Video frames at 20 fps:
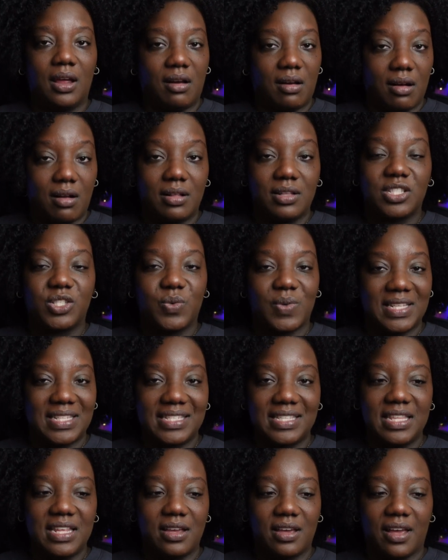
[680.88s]
also a
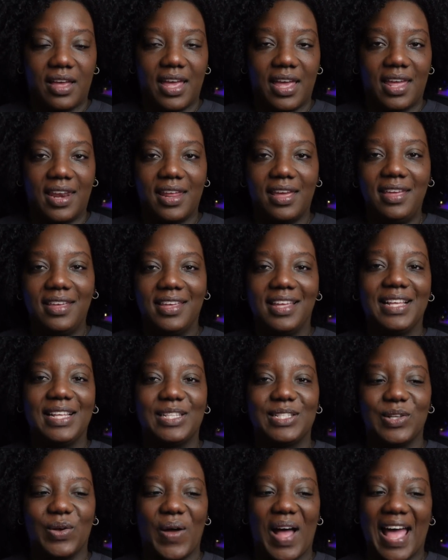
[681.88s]
sneakerhead.
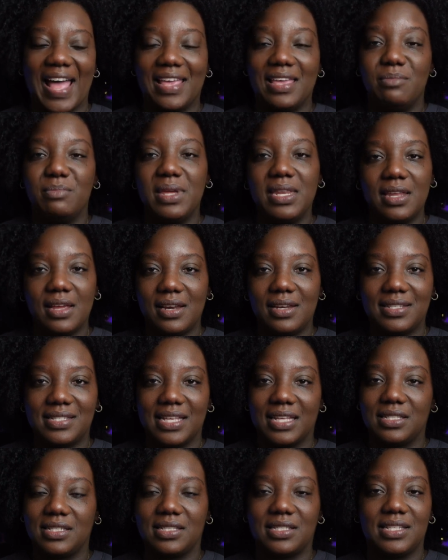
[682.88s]
So I immediately
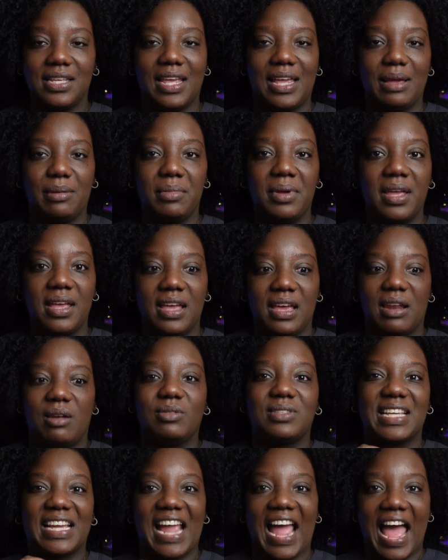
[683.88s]
sent it to him, and I
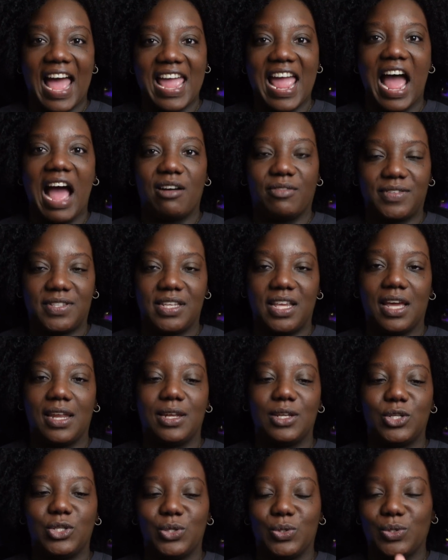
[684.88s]
was like, I have to get
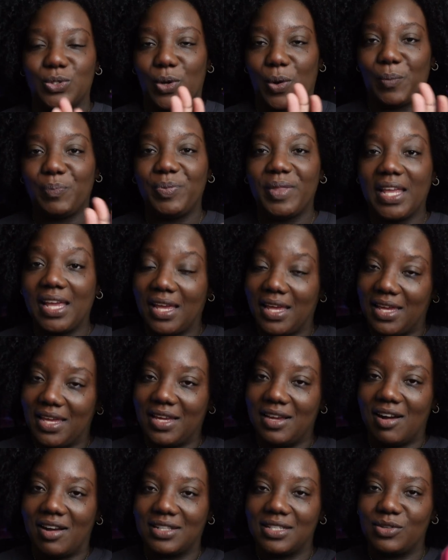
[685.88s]
this shoe. So he
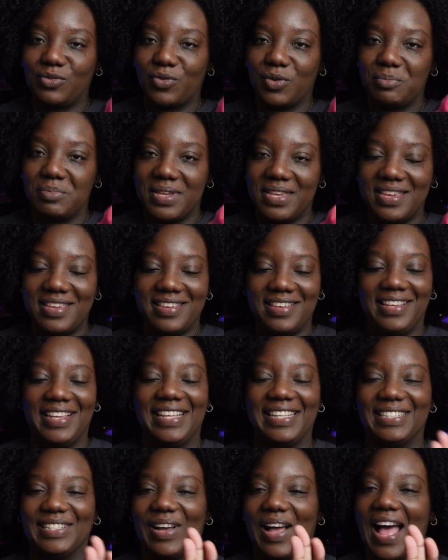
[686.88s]
got it for me.
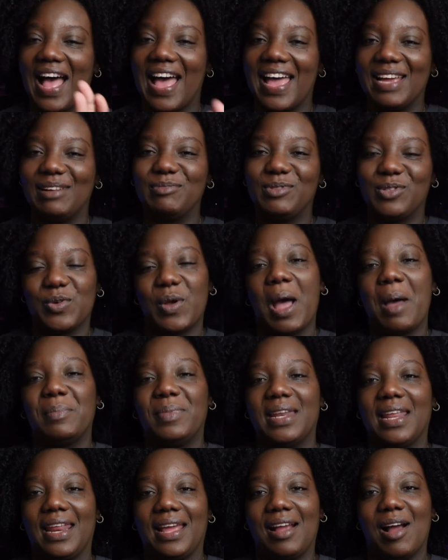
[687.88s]
So I am so happy
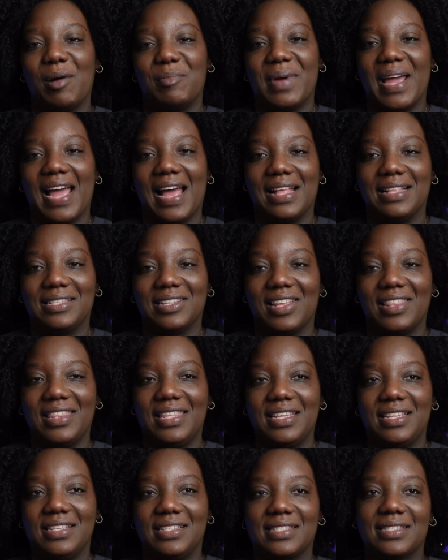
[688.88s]
that I got my hands on
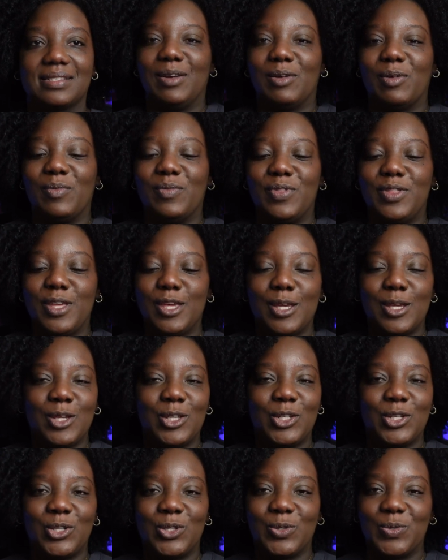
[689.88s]
these. Now these
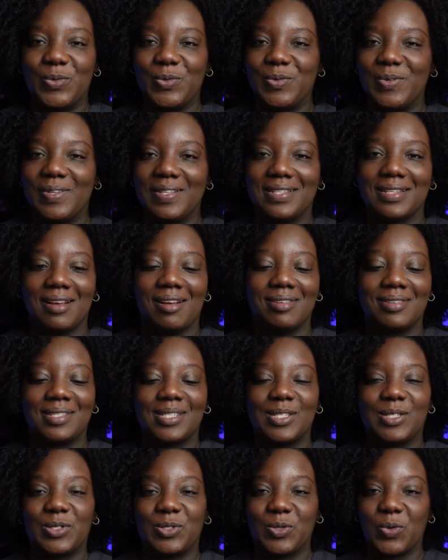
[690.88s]
shoes are
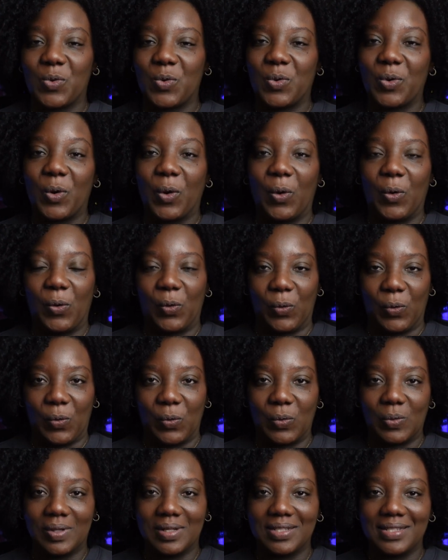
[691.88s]
so
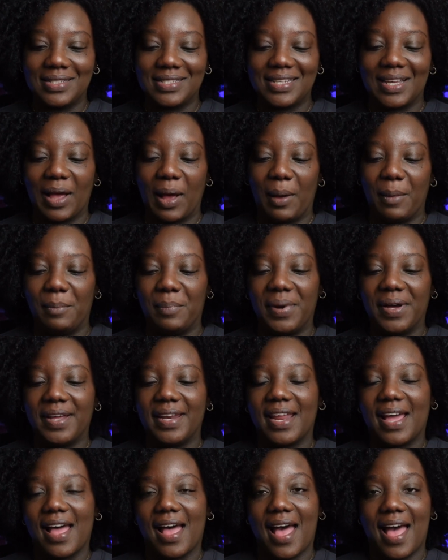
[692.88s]
old, but
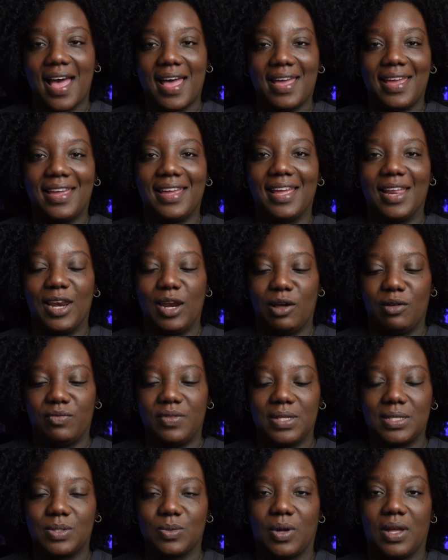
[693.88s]
I love
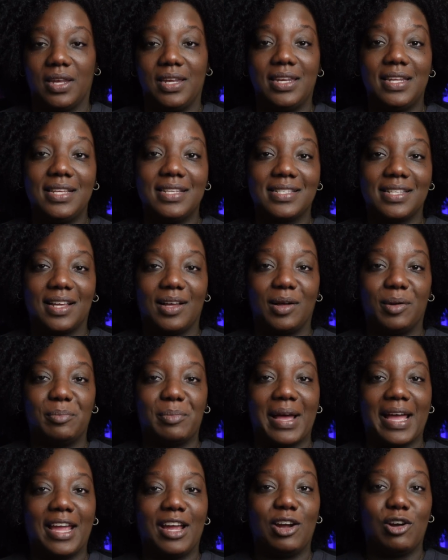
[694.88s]
this one. These are
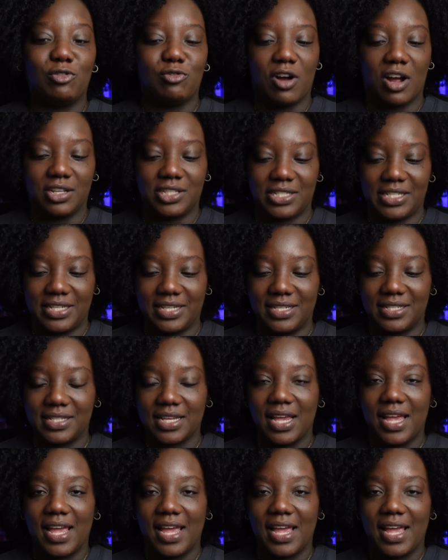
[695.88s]
my Huaraches.